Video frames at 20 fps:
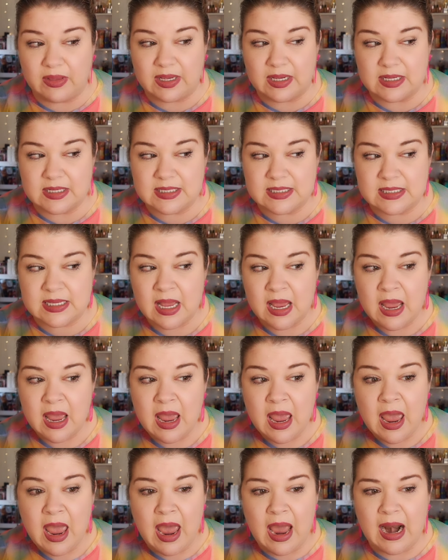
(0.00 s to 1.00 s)
this,
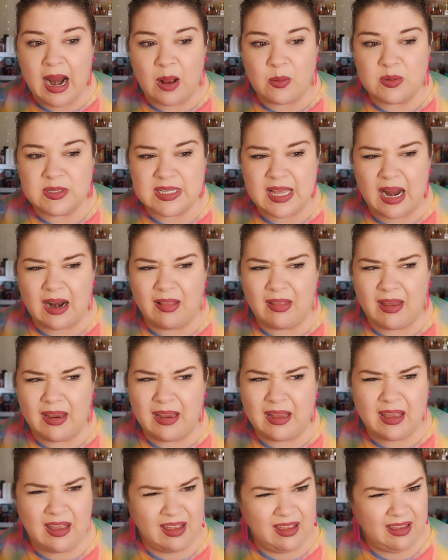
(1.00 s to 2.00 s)
and I was kind of
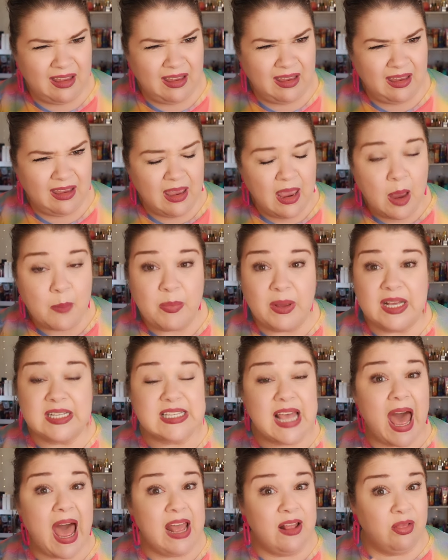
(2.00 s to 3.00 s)
like, because
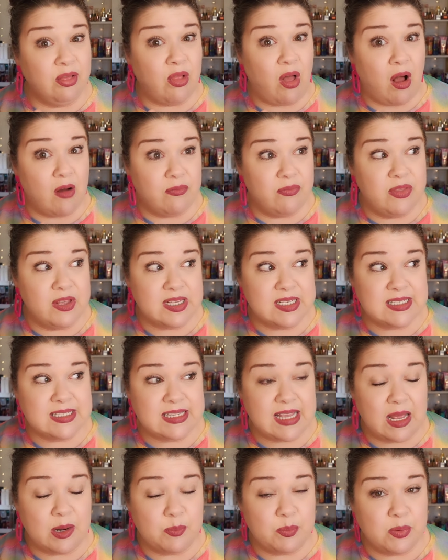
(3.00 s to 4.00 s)
I love this
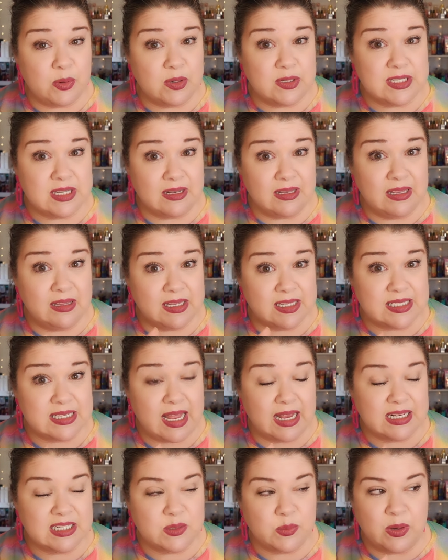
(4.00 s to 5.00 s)
scent personally, this
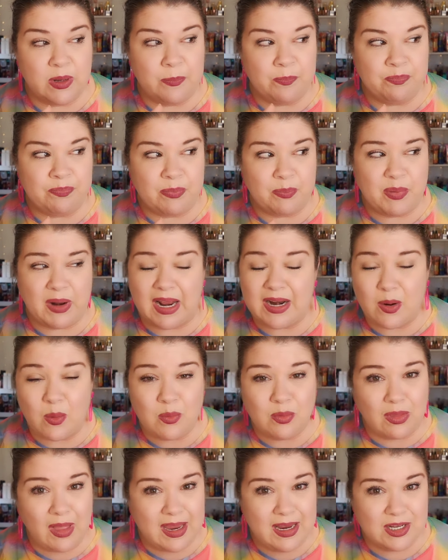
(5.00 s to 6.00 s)
next one, but I
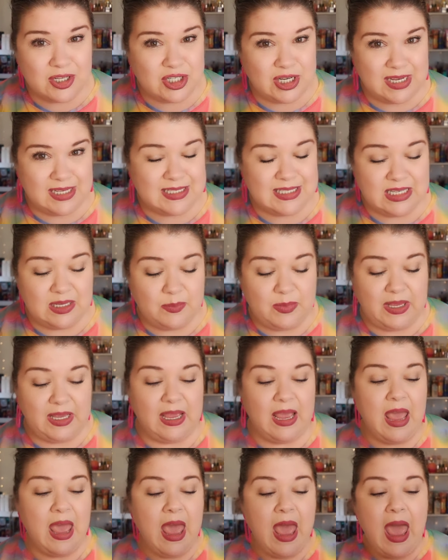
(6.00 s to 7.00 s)
don't like
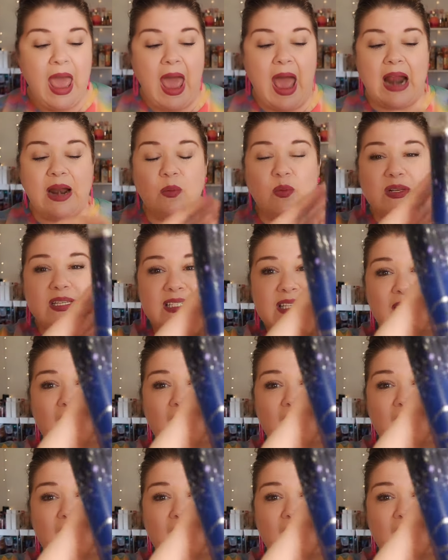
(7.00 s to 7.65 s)
JCB, and it was